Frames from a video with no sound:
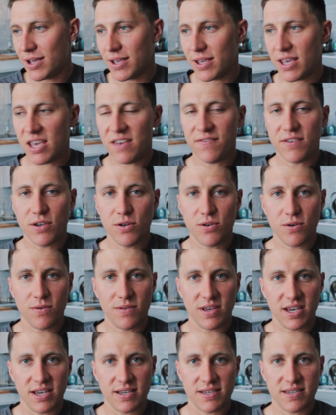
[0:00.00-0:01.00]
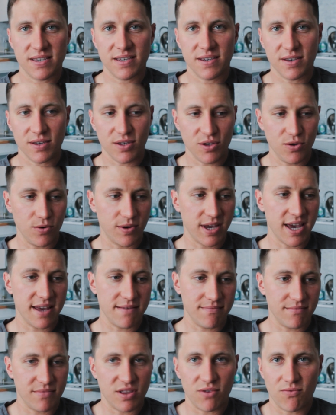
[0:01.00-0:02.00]
if you do this, you'll
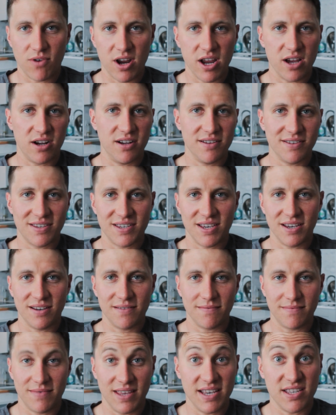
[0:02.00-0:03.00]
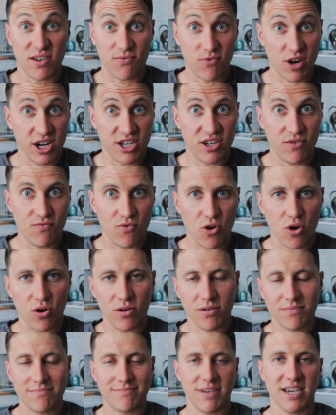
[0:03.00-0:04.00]
get the right answer, there's a right and
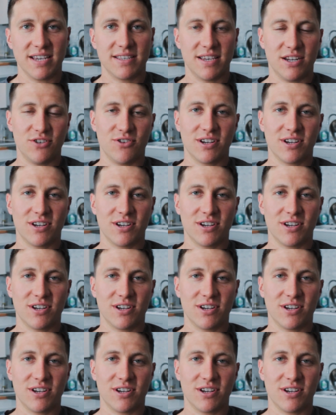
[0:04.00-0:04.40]
wrong, etc.,